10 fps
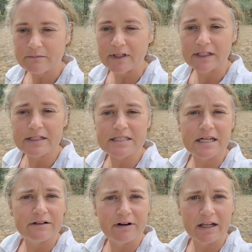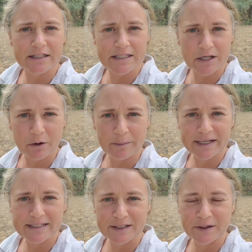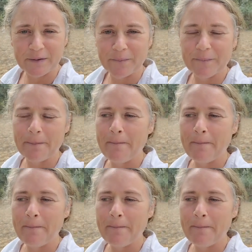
in the state of Jalisco, Mexico.